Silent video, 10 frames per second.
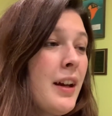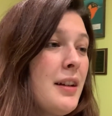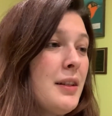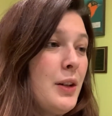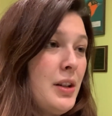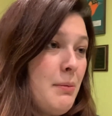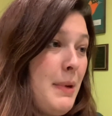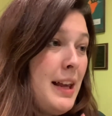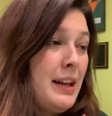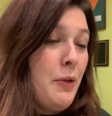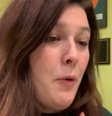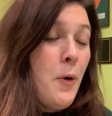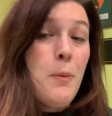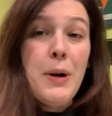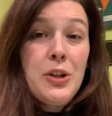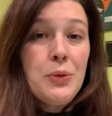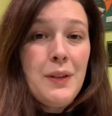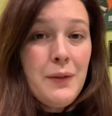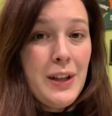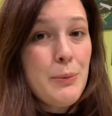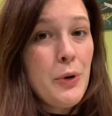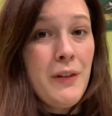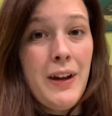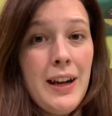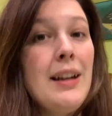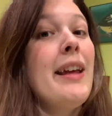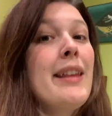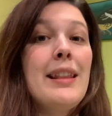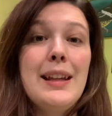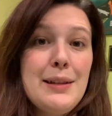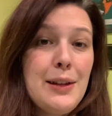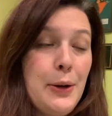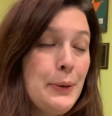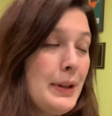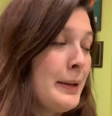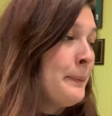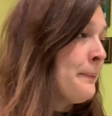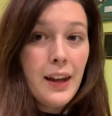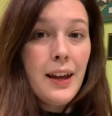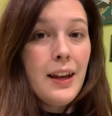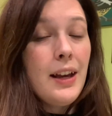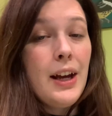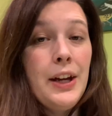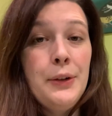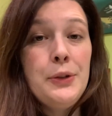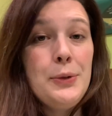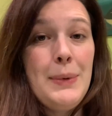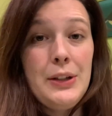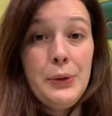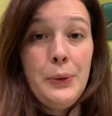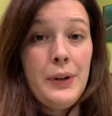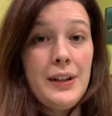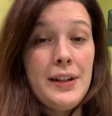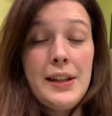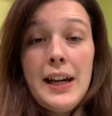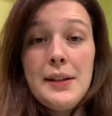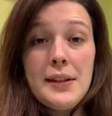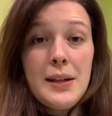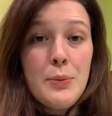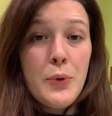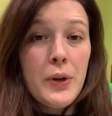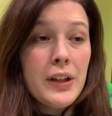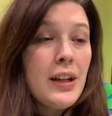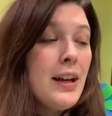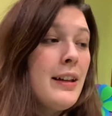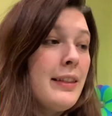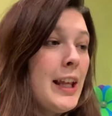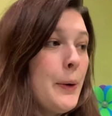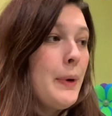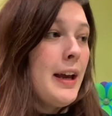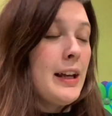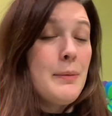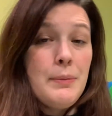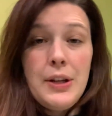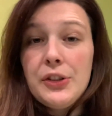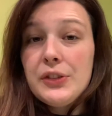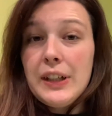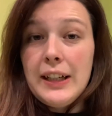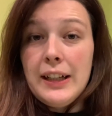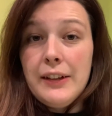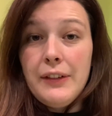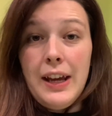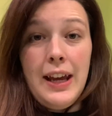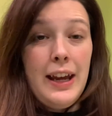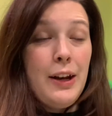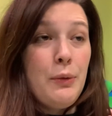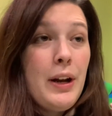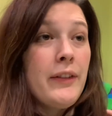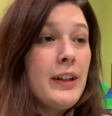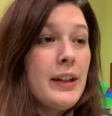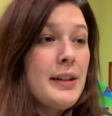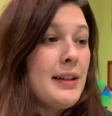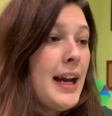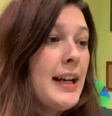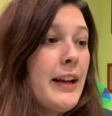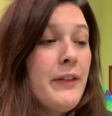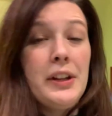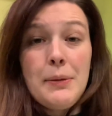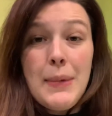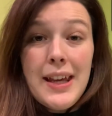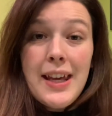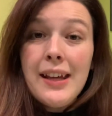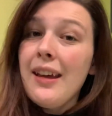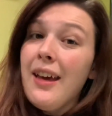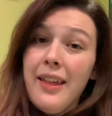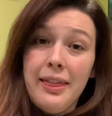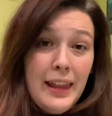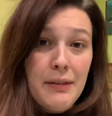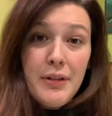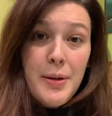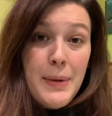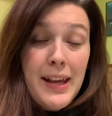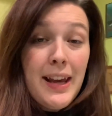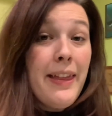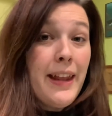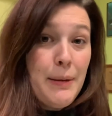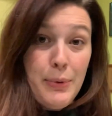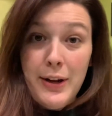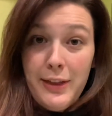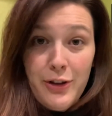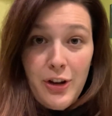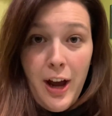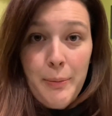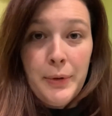So I just make a whole bunch when I'm feeling motivated and then list those. I don't do made to order signs anymore. That way I can be creative, and whatever sign I feel like making, that's what I'll make, and then I put it in the shop.